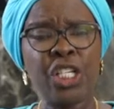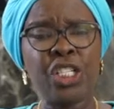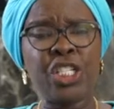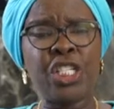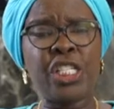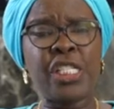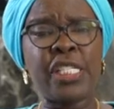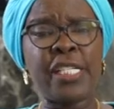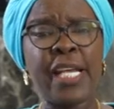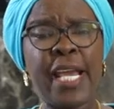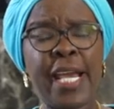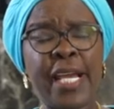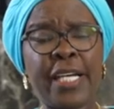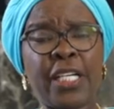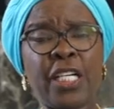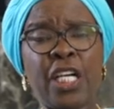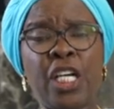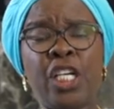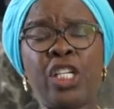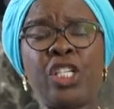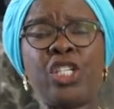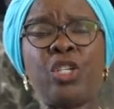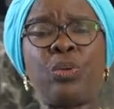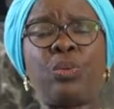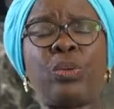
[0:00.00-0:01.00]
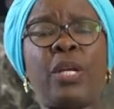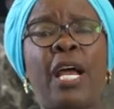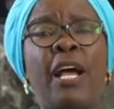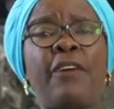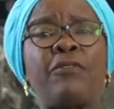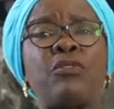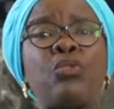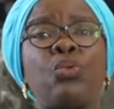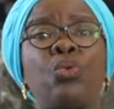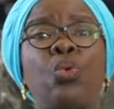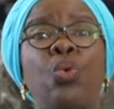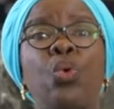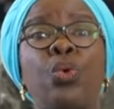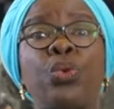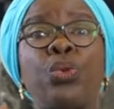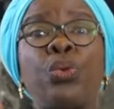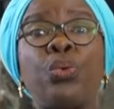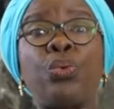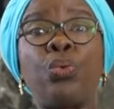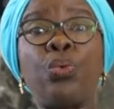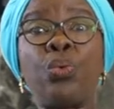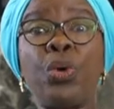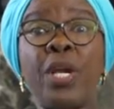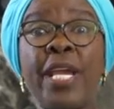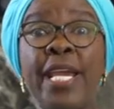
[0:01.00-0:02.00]
she said she would have to go
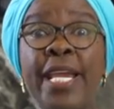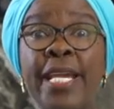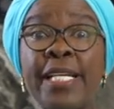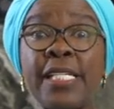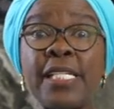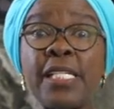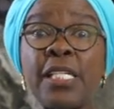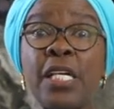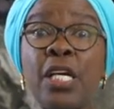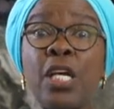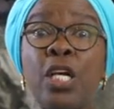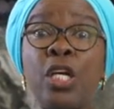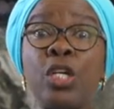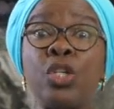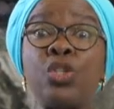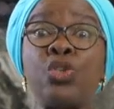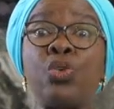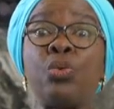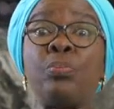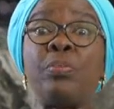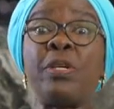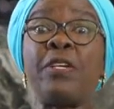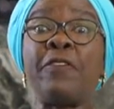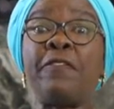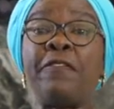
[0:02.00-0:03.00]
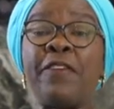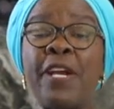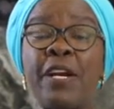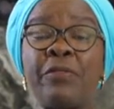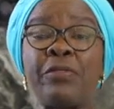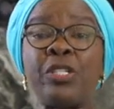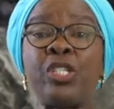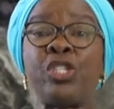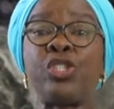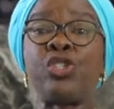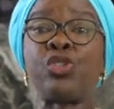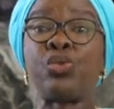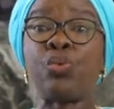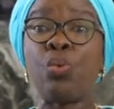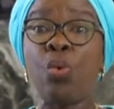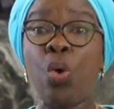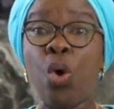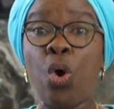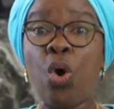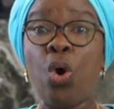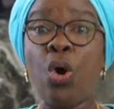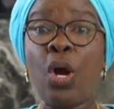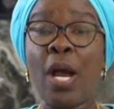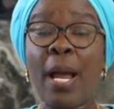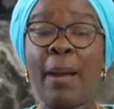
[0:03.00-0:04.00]
through it to be very
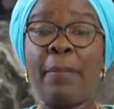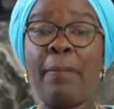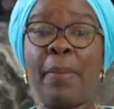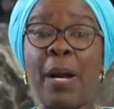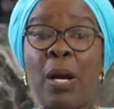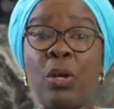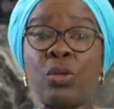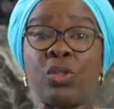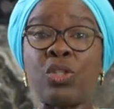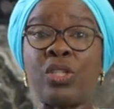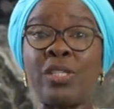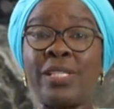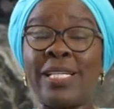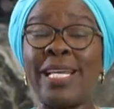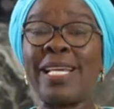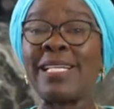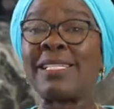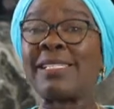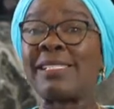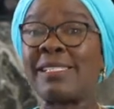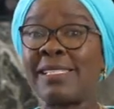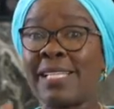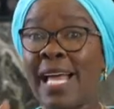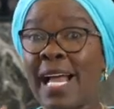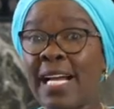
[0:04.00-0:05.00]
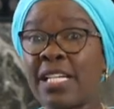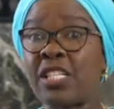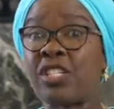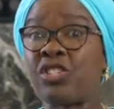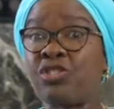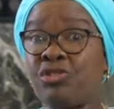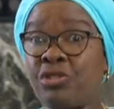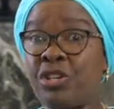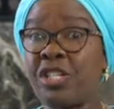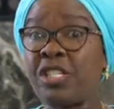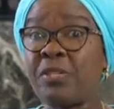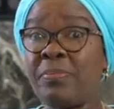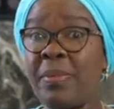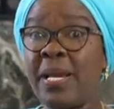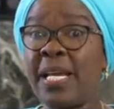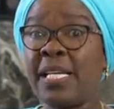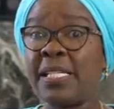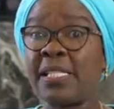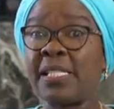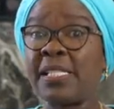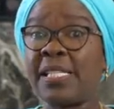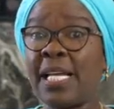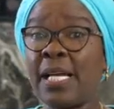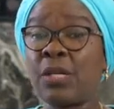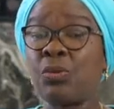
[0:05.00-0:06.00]
sure about the exact
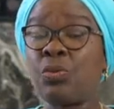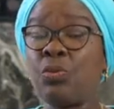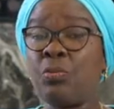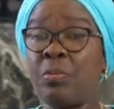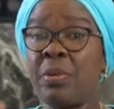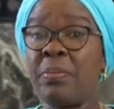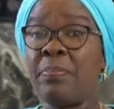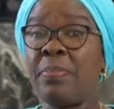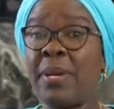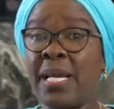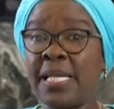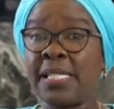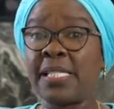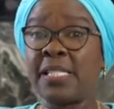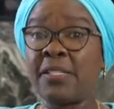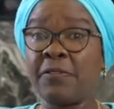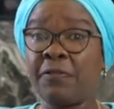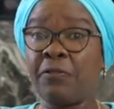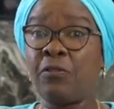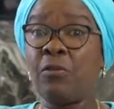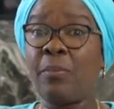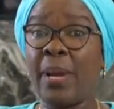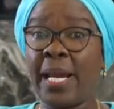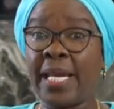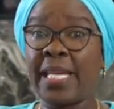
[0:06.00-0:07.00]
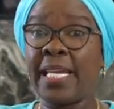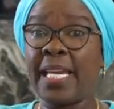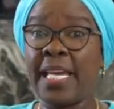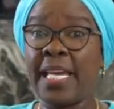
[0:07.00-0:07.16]
treatment that would be best for my